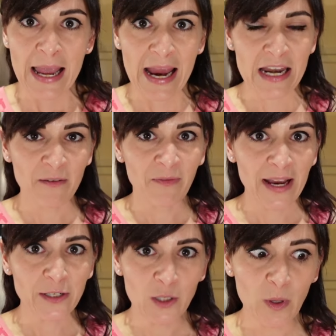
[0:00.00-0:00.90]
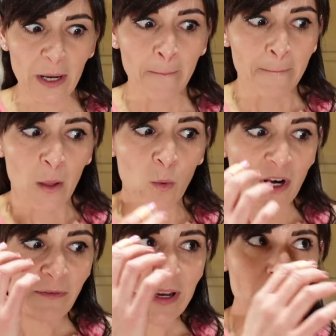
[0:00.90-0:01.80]
And if I do it, what
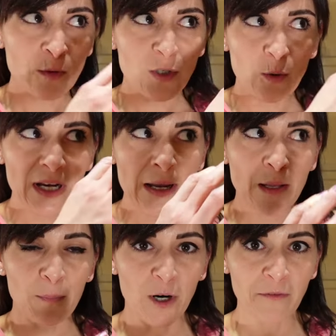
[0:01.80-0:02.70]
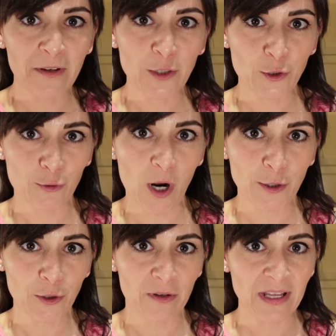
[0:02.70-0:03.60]
if I don't do it in the perfect
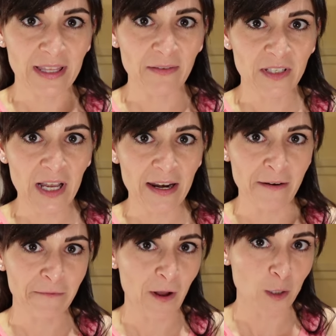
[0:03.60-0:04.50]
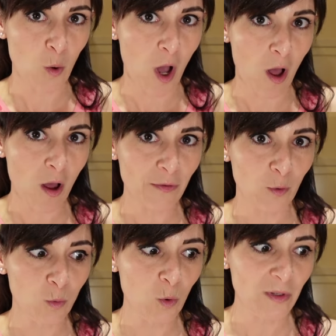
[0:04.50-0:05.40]
structure that they've said and follow all the
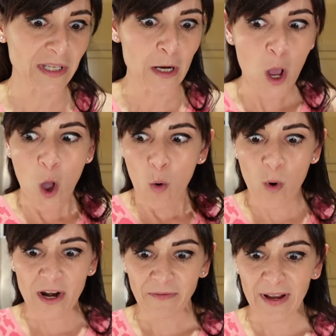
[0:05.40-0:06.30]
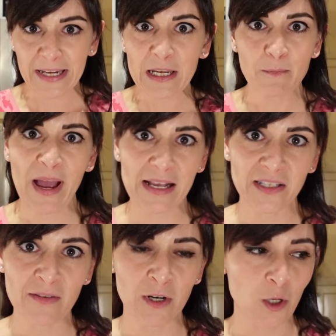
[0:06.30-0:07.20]
rules? And what if I eat
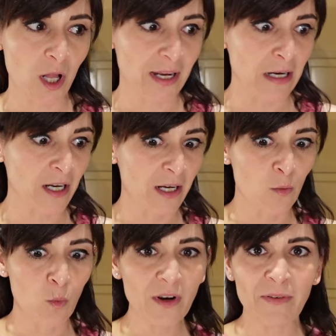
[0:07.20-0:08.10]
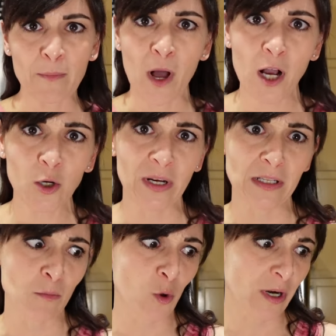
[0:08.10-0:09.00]
past seven o'clock at night? And what if I'm hungry
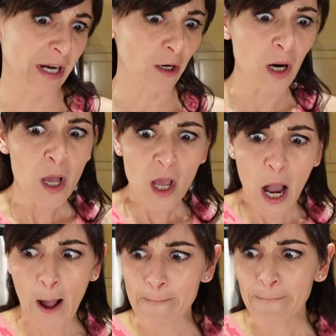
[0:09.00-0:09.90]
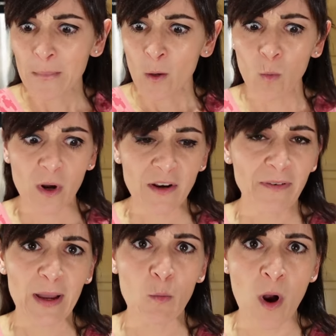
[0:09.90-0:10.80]
in the morning? Or um, what
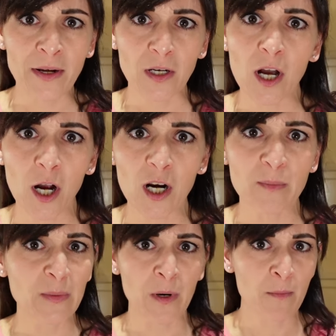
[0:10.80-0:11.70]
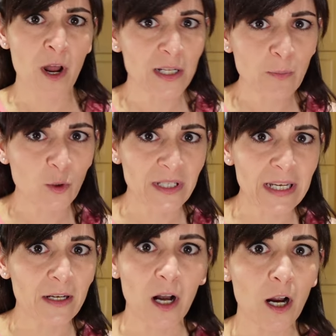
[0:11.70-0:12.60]
if I want carbs, but I'm not supposed to
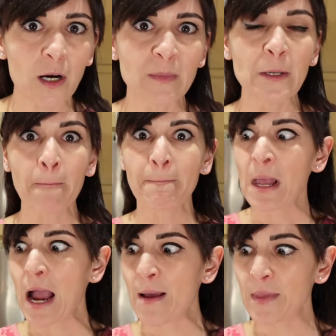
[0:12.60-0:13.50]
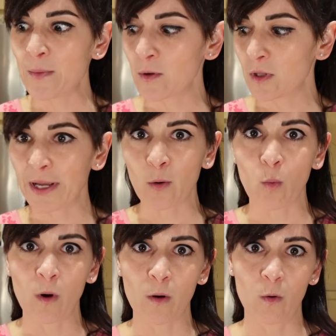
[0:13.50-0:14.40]
eat carbs? And then they're like,
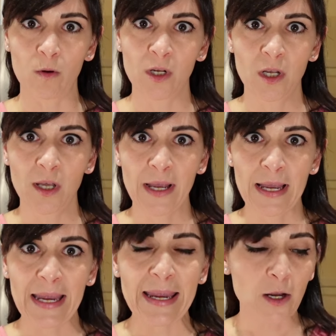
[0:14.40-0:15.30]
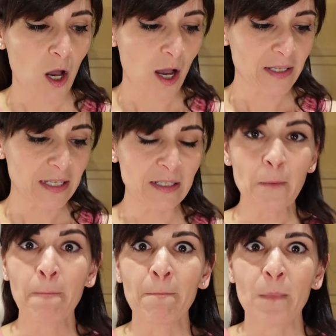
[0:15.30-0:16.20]
whoa, it causes.
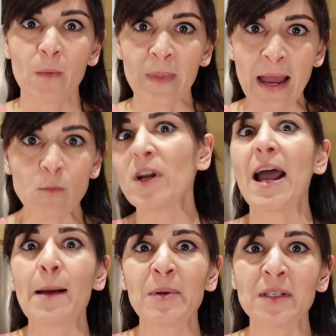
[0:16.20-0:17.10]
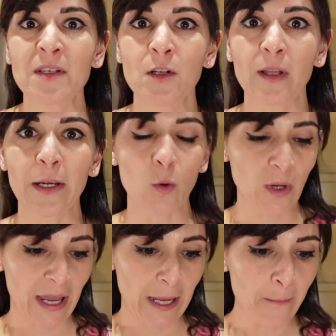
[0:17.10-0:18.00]
Then what happens is they're like,
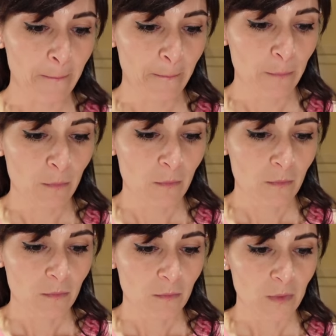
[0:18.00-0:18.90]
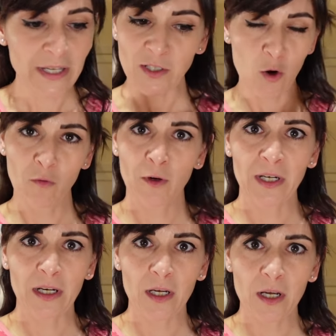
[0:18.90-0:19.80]
okay, it's
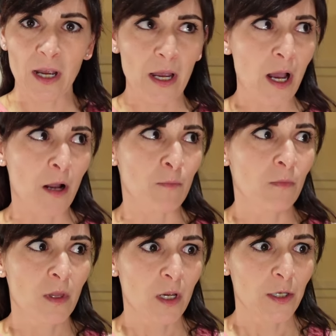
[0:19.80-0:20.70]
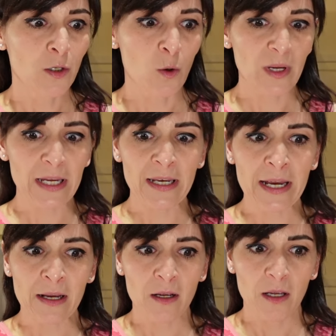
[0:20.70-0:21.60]
over, um, you know,
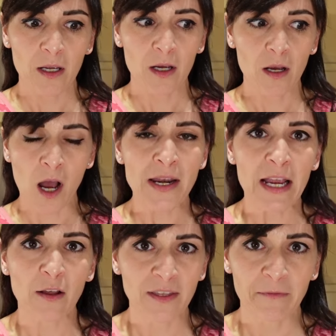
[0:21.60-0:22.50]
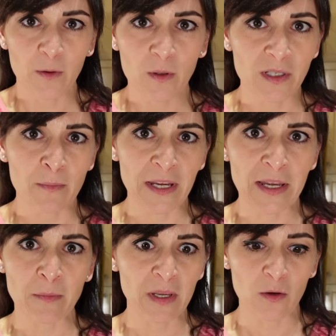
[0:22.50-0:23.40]
eating unhealthy food is
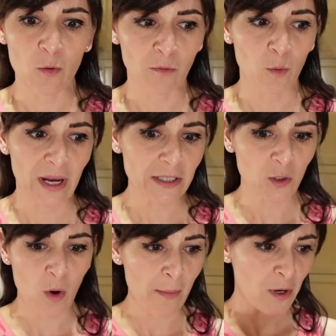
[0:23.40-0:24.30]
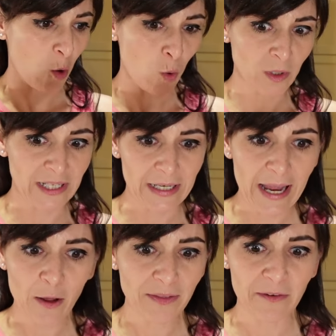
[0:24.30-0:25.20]
making me overweight, so I'm gonna only eat
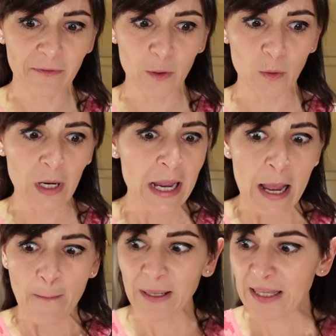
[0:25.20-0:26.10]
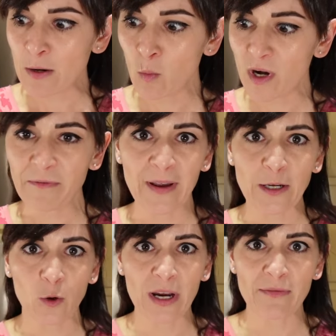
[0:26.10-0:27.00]
healthy food. But then what if I
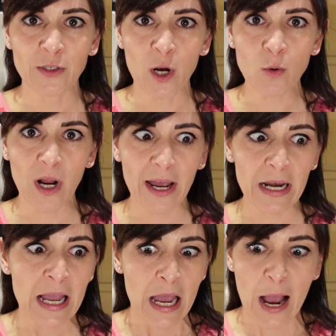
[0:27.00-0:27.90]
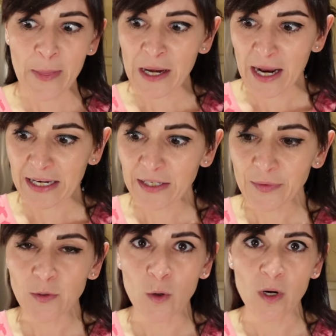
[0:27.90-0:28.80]
crave a donut and then I eat
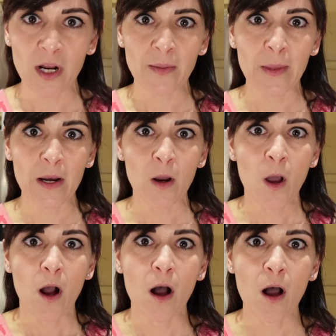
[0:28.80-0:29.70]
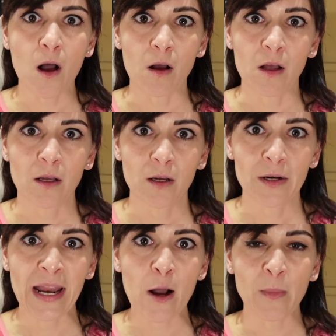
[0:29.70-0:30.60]
the donut and then, oh,
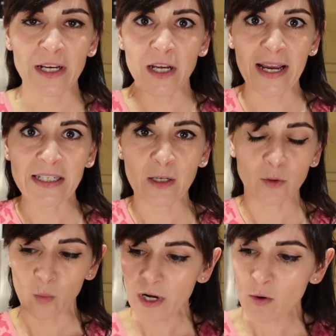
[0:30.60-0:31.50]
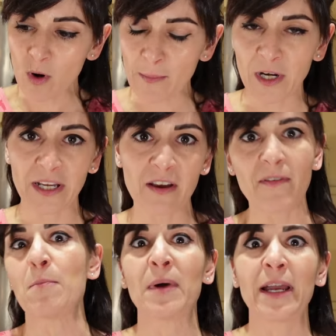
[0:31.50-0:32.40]
now my diet's out the window, I'm gonna give
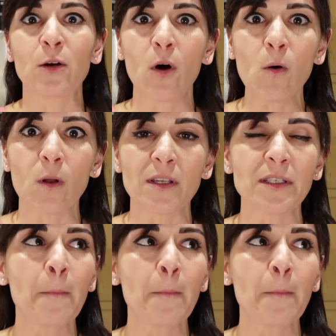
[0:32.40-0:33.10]
up my goals.